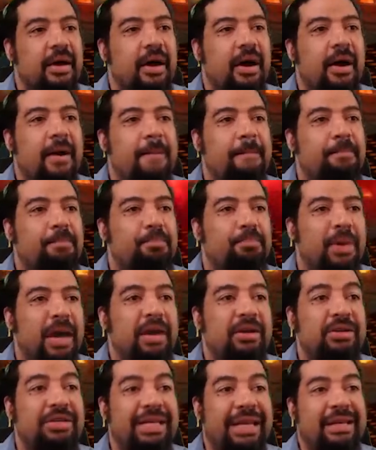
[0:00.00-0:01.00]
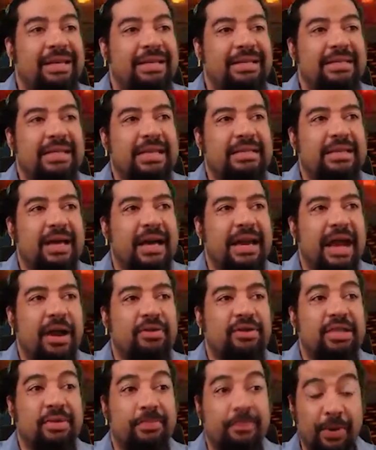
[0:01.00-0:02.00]
My understanding is that's not how
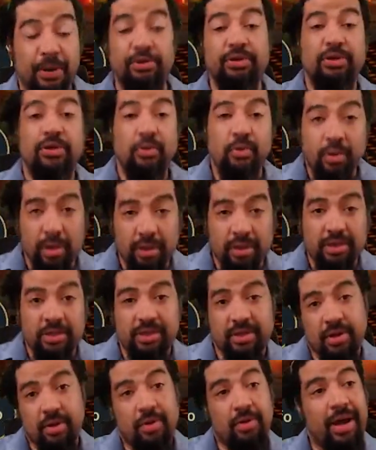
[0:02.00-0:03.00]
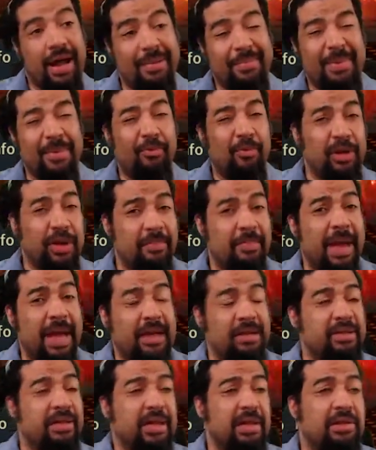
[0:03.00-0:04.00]
it's supposed to work. So I would
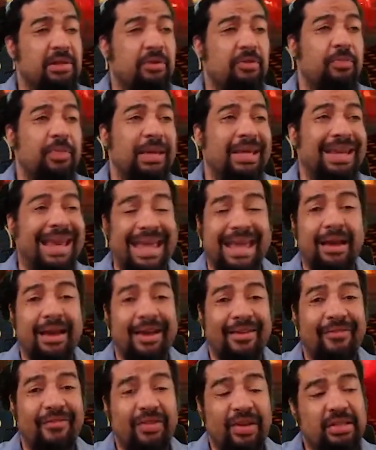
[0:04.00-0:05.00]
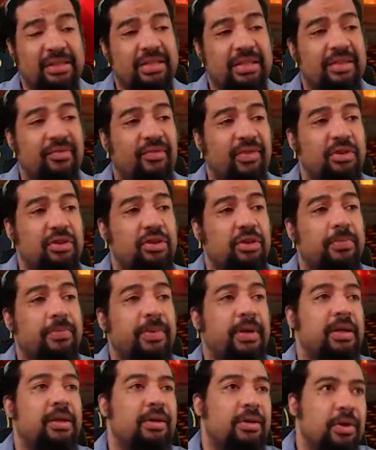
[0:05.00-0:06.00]
imagine that there'll be an AI fix in the future,
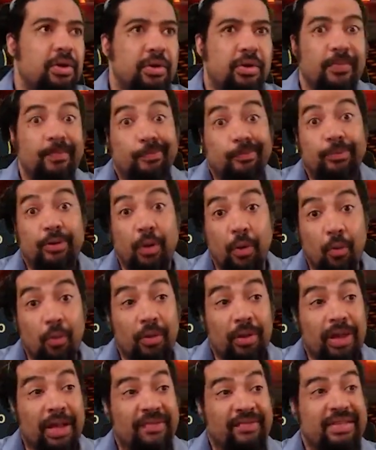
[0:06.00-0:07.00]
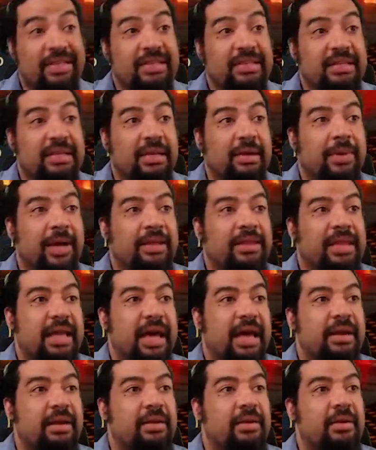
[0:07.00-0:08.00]
but we'll have to see about
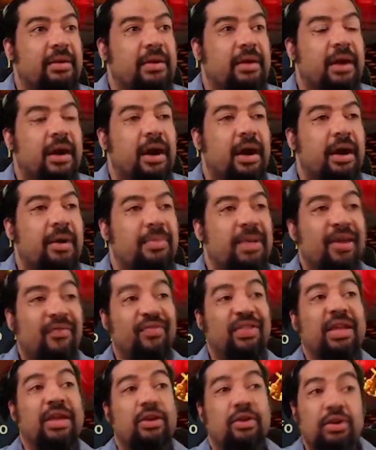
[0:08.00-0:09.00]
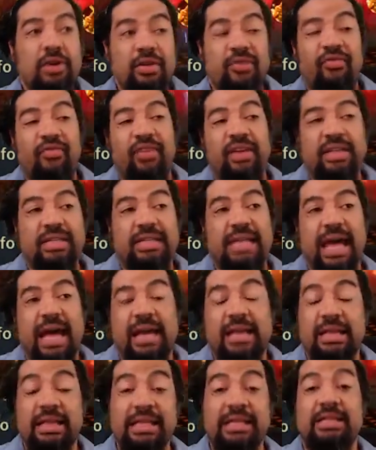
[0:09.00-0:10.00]
that. If they could fix
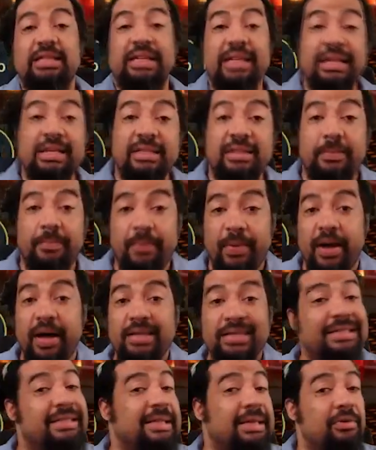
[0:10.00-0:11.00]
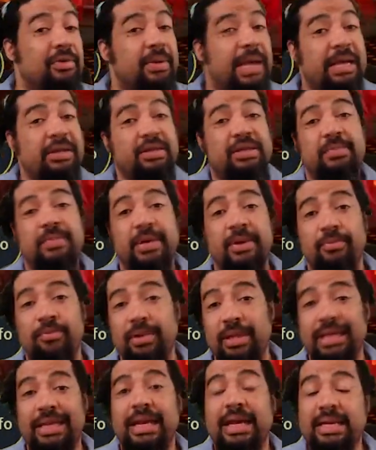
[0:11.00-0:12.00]
that, at least against the bosses, that would actually be a
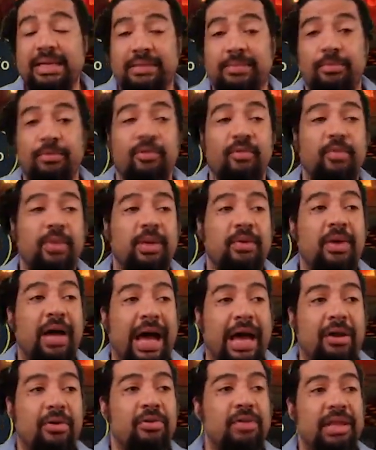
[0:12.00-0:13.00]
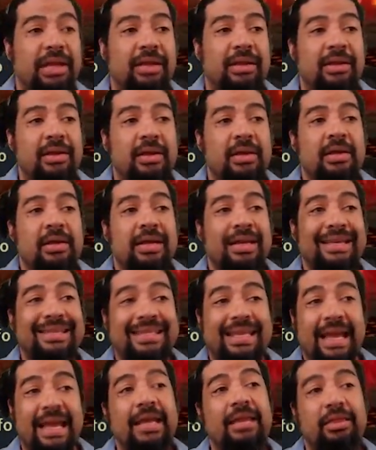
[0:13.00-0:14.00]
really nice improvement. I don't think
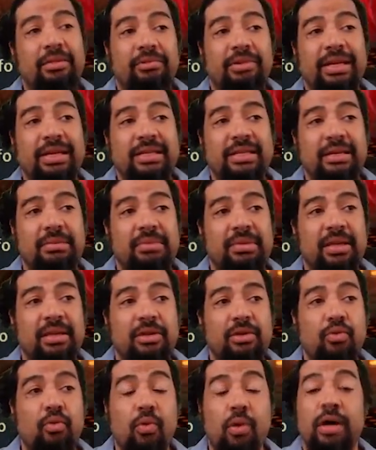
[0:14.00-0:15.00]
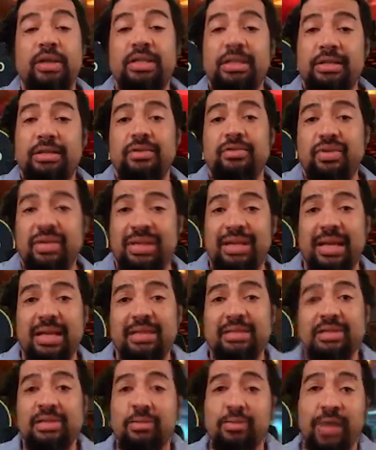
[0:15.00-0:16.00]
his A3 is something you want to use
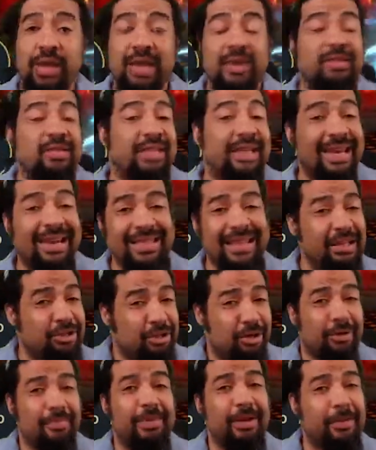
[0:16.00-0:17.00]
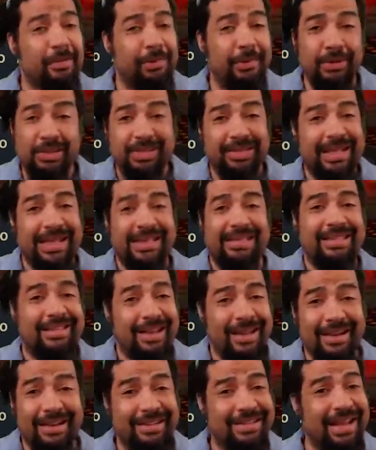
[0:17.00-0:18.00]
against the waves. Getting that turn meter boost and that
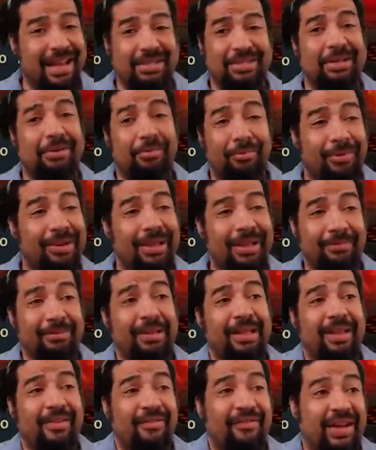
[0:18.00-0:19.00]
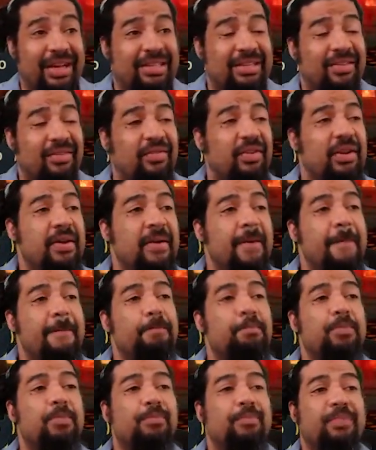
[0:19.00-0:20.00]
stun is actually really, really
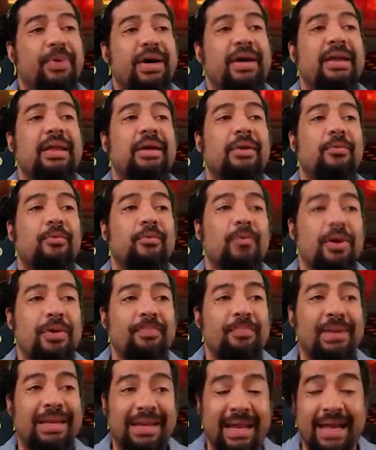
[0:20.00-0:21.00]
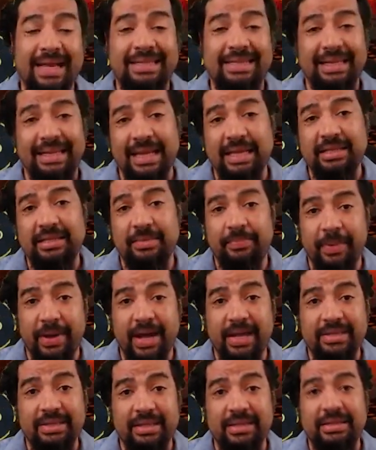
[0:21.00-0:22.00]
effective, but it would be nice against the
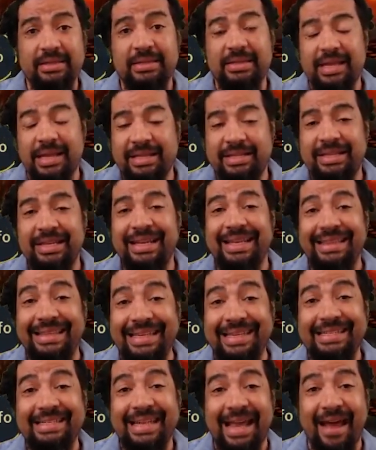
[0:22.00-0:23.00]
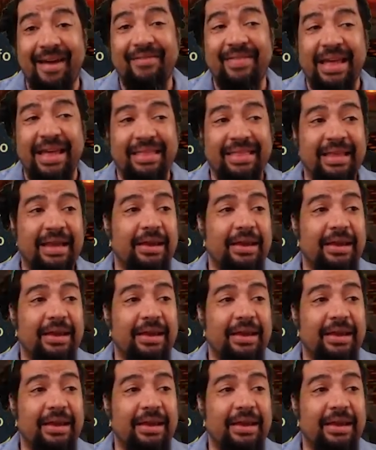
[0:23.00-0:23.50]
bosses to at least have that